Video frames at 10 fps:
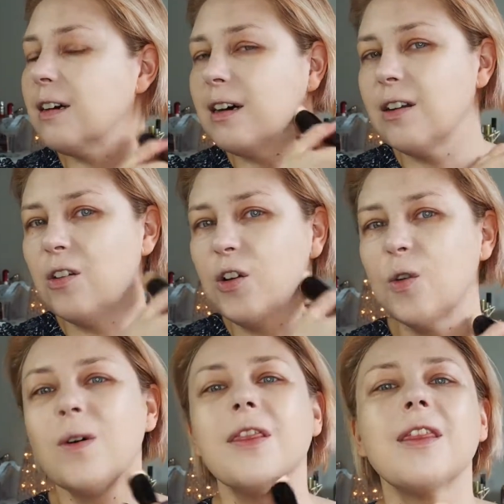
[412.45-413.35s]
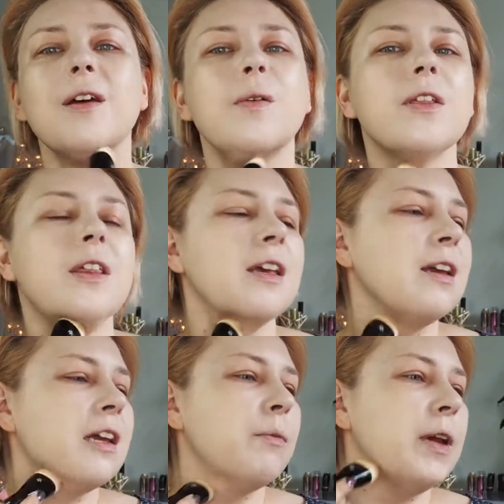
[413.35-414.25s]
I don't know what they were
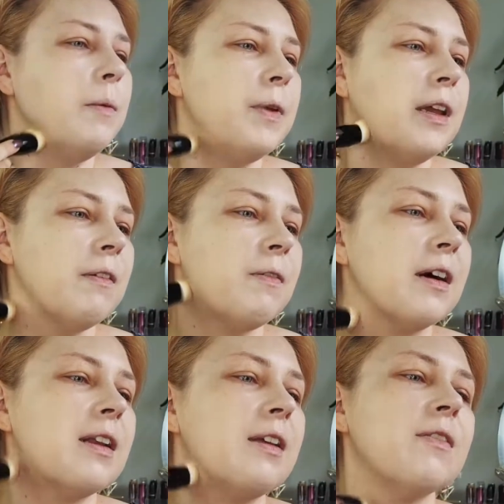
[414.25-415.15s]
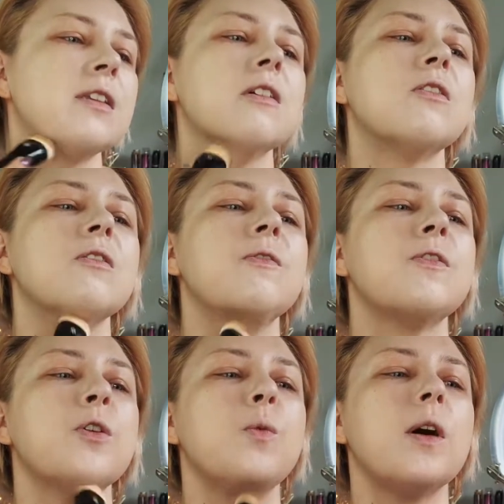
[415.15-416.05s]
thinking. Maybe if I leave it on
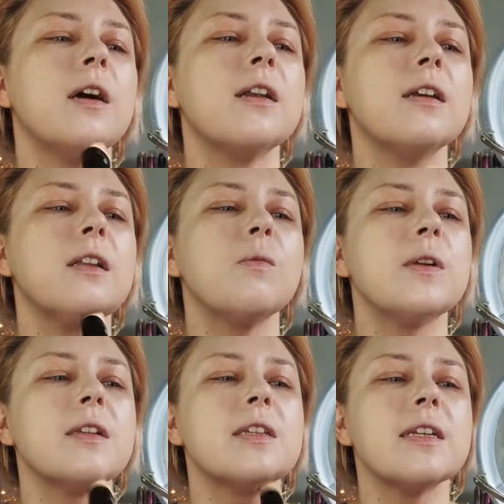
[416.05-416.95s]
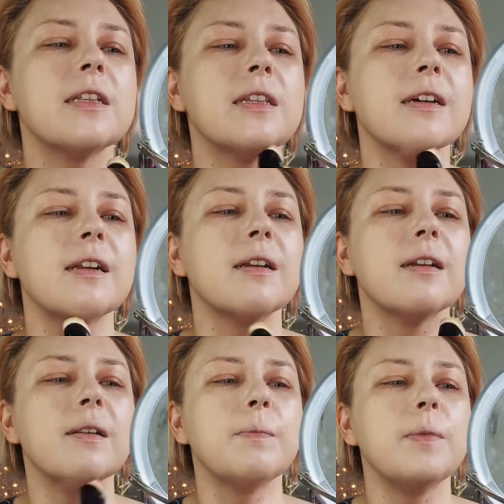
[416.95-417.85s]
for a while it will set and
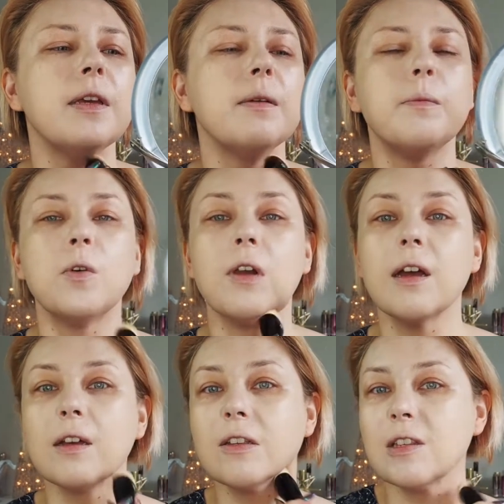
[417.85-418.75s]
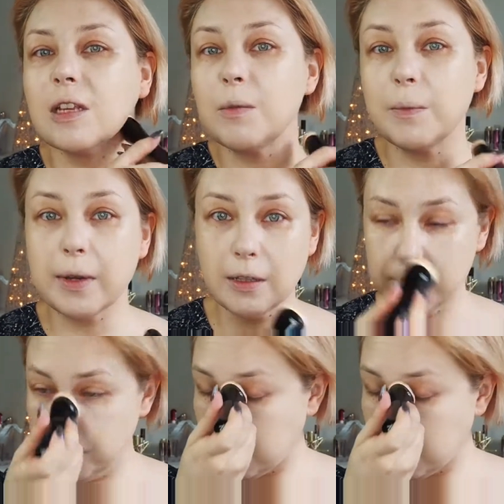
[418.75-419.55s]
be more like a semi-matte.